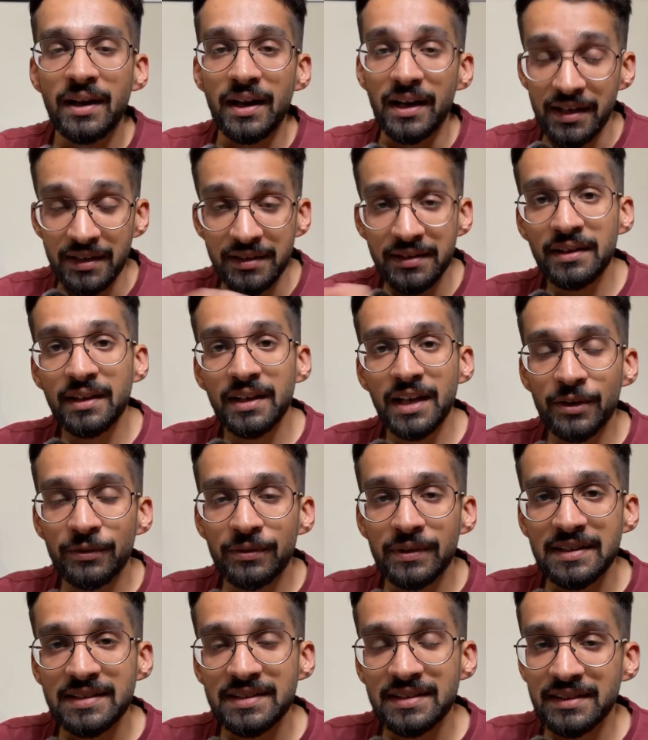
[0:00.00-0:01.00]
Another
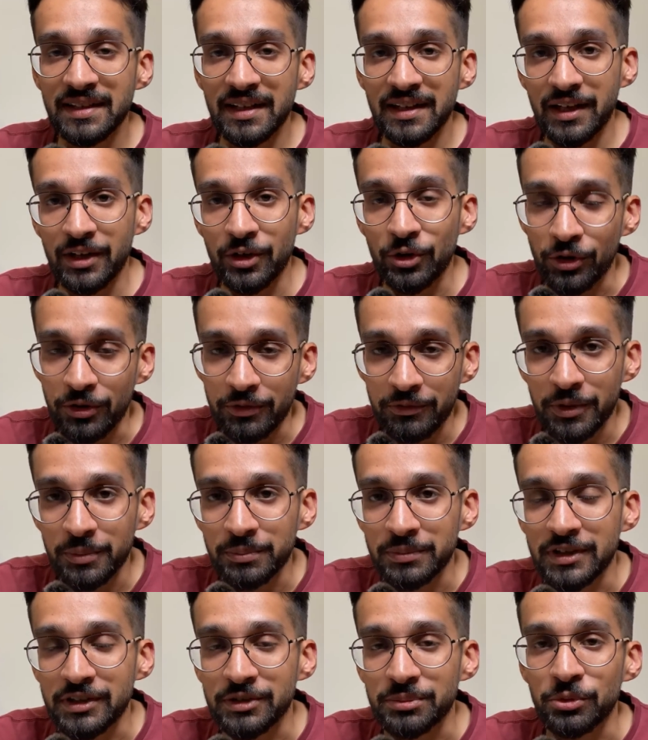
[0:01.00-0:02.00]
life lesson that I got
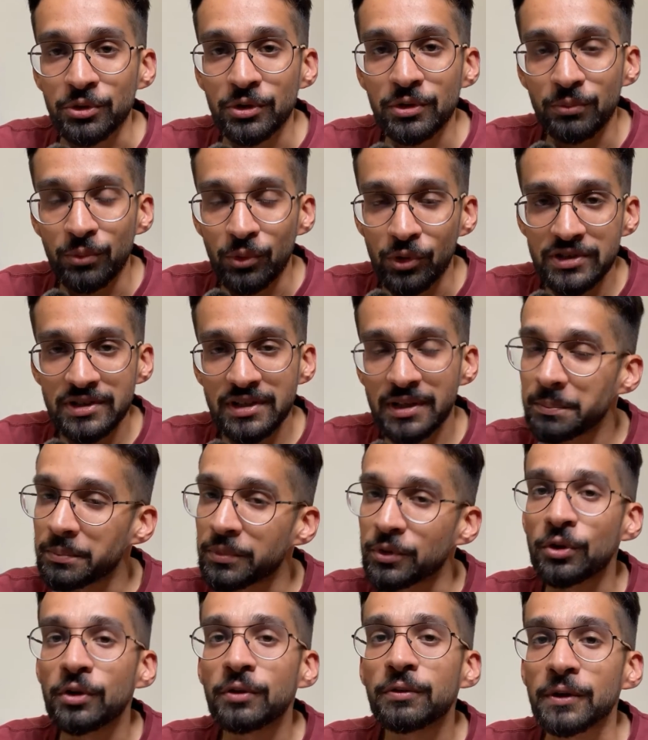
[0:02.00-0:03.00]
from this book was a
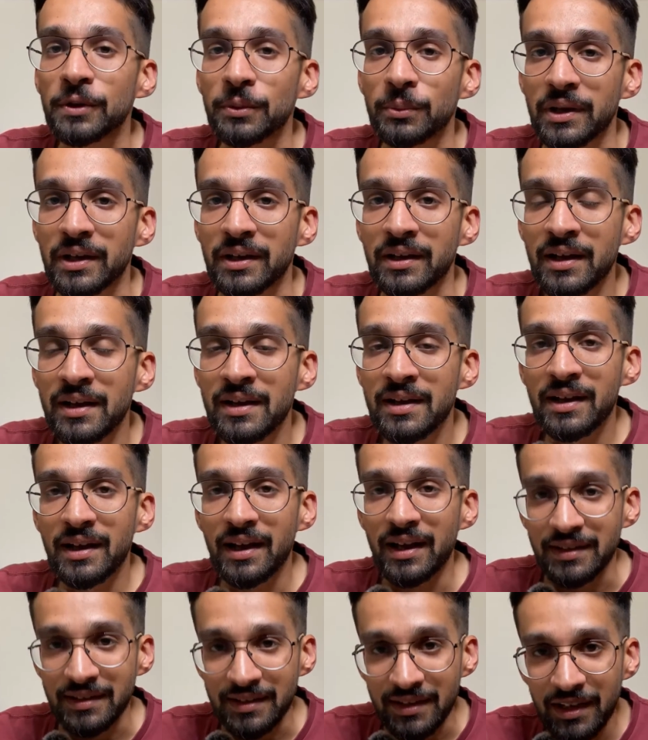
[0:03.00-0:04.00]
beautiful one,
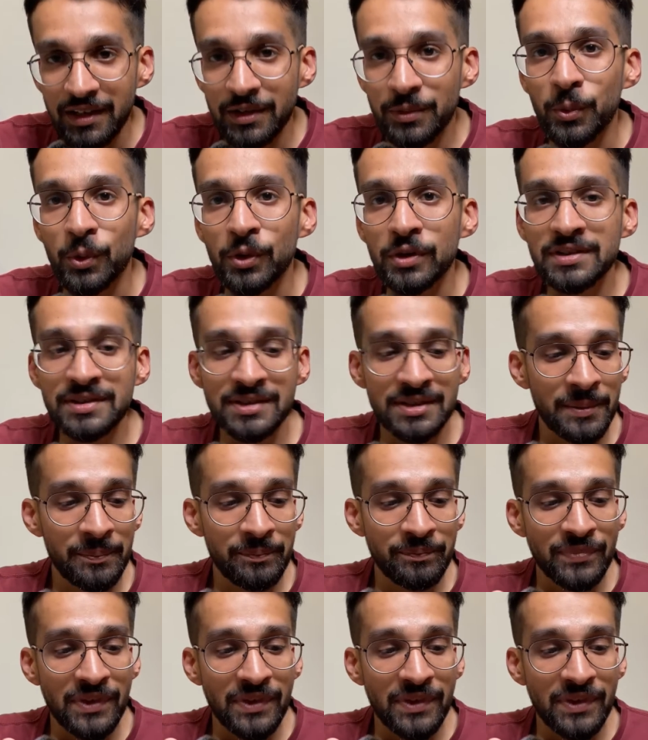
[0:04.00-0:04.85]
and that was